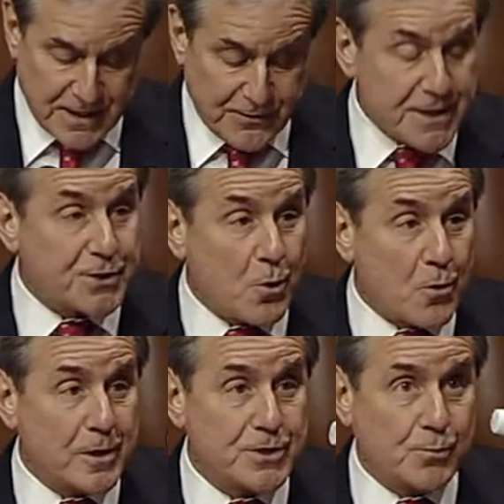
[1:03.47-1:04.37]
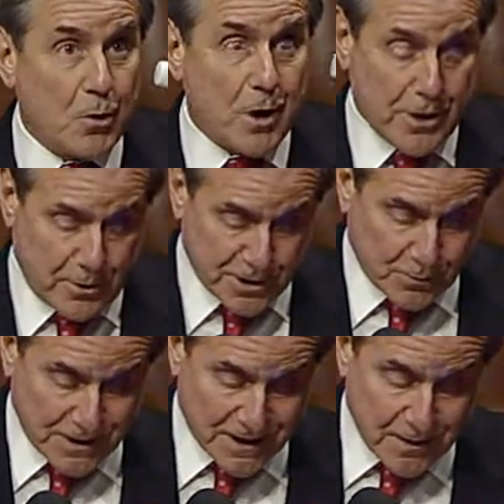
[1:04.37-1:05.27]
This orange water is
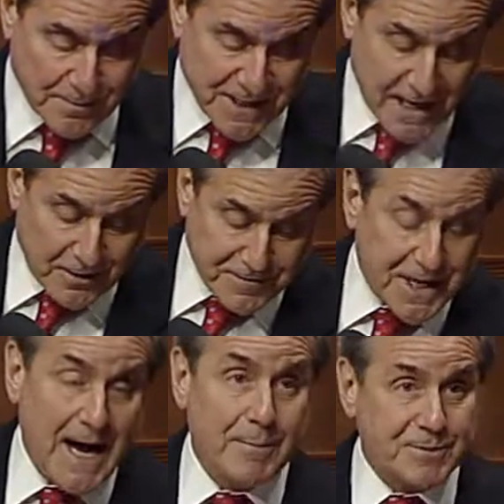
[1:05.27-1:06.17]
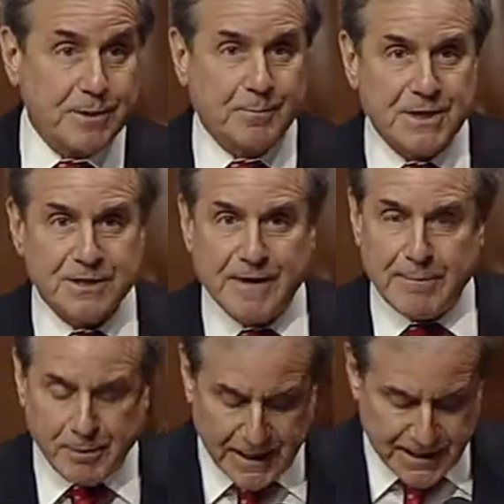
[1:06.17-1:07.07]
what comes out of taps in much of
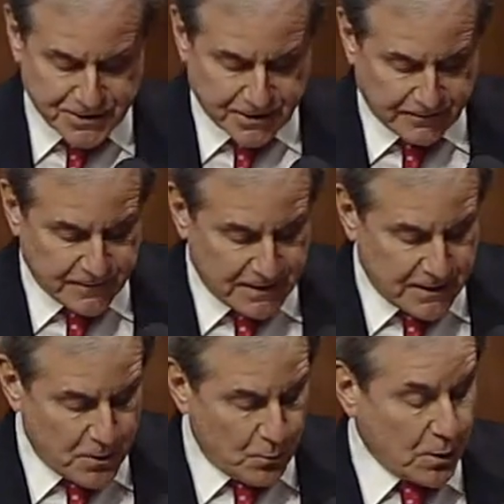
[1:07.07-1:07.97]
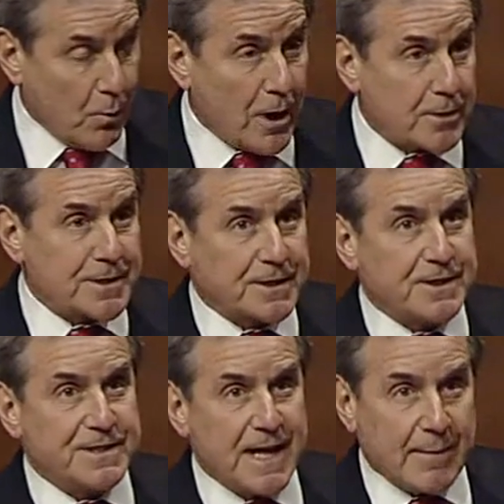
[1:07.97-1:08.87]
Appalachia, where water is
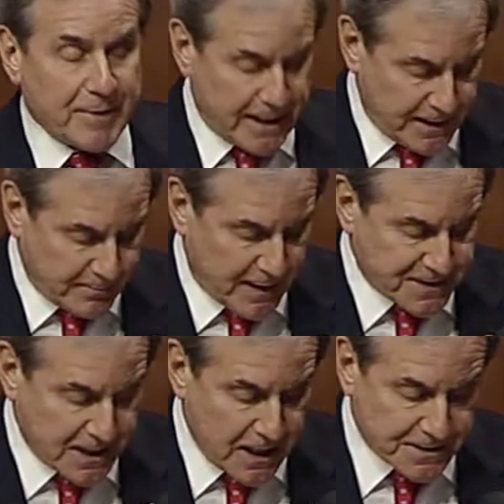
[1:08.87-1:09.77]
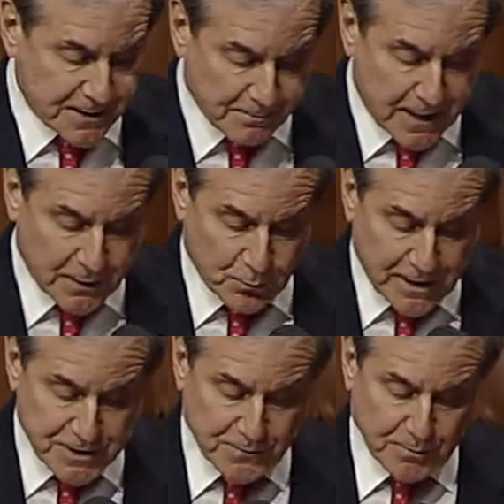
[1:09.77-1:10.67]
contaminated by toxic mine
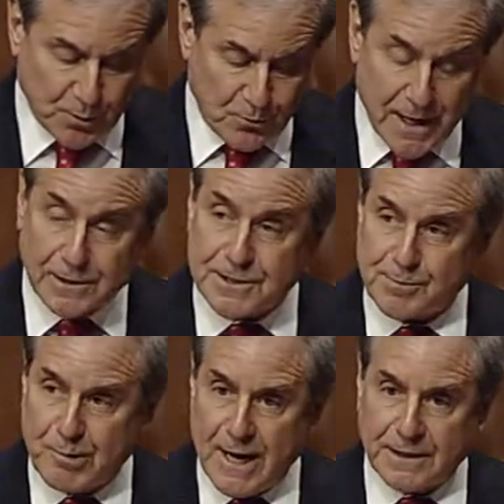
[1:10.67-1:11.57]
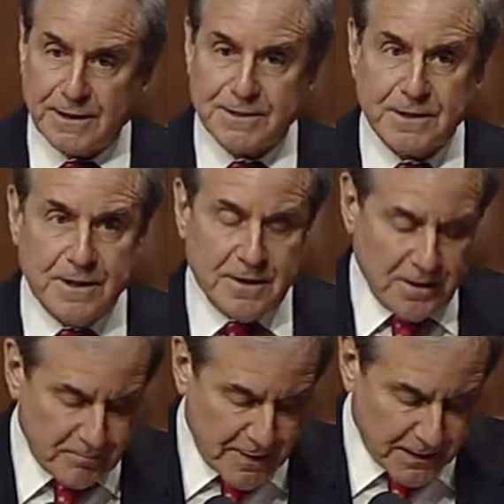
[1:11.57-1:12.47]
waste from the reckless practice
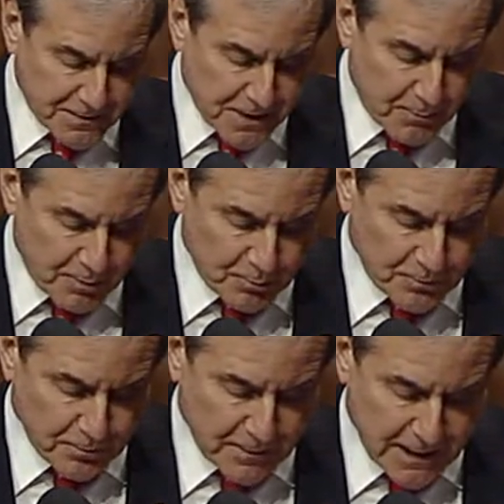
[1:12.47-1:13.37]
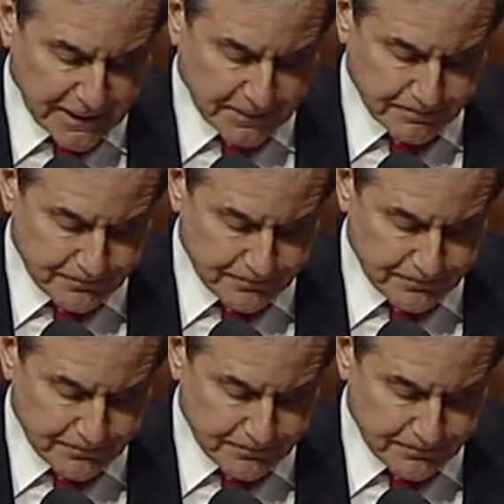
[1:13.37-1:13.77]
of mountaintop removal mining.